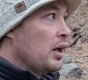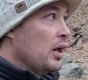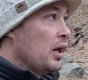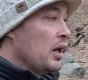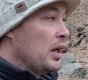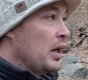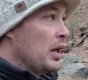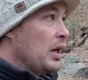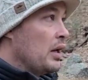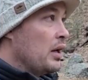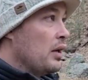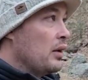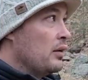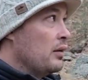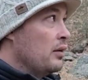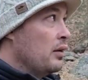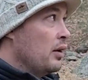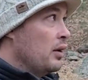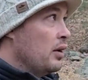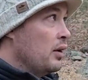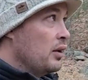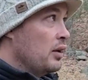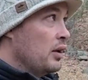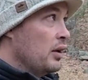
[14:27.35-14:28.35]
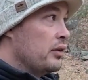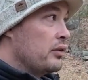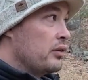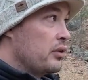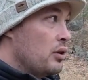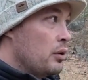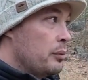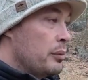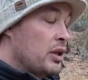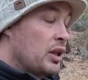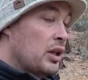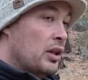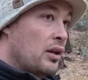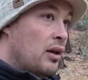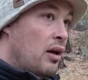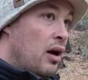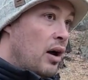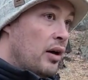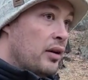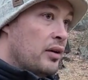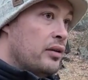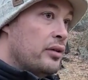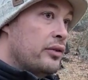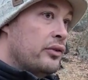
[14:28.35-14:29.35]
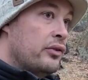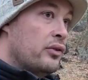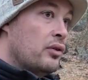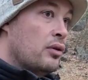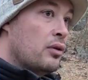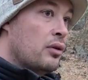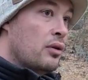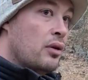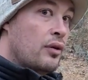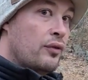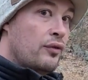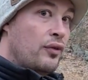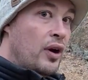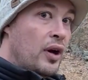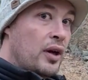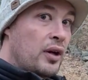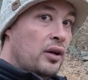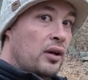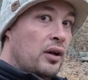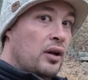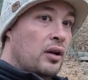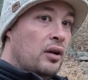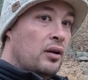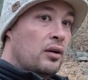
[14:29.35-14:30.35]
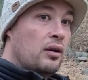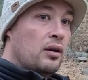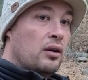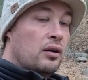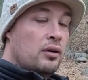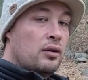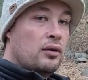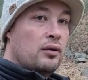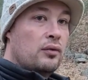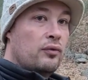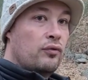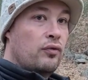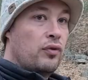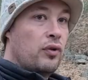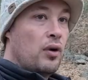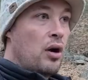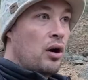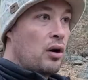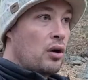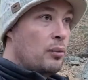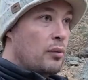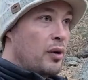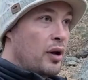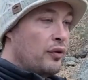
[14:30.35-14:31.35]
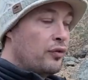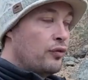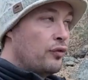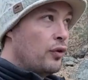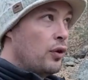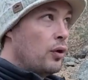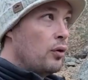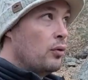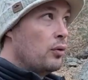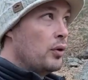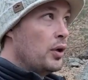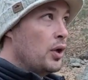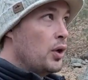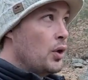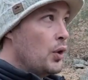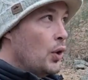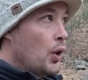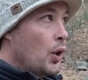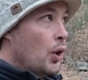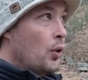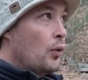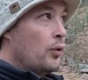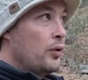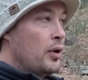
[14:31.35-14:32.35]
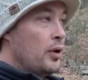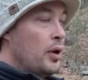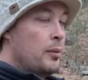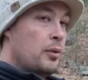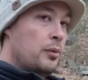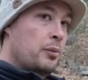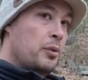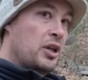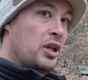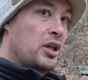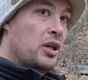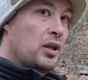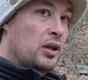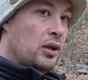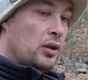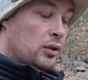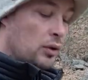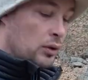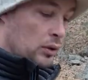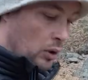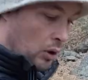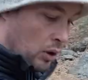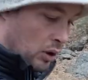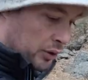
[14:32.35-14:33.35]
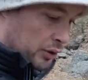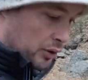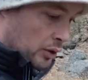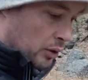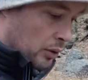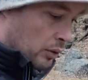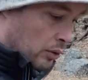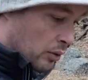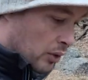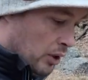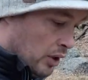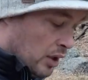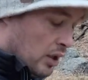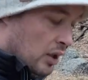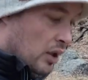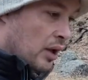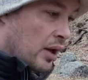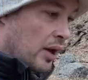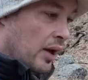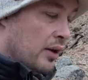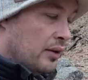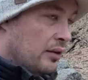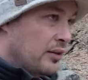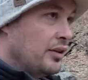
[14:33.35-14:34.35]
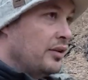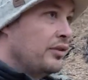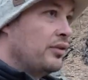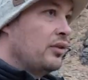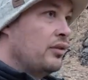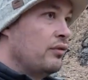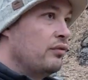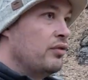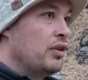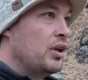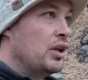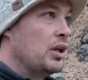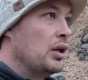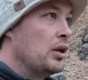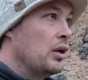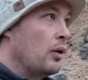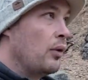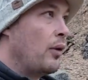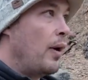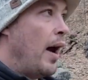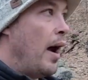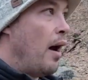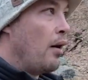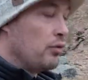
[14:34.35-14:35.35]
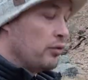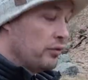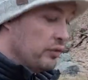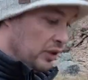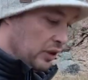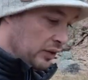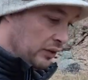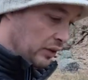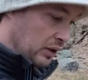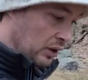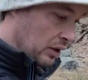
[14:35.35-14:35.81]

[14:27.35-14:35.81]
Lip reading: And it's gonna be a lot easier if I can vlog on my phone and know that I'm gonna be getting good audio and decent video out of it.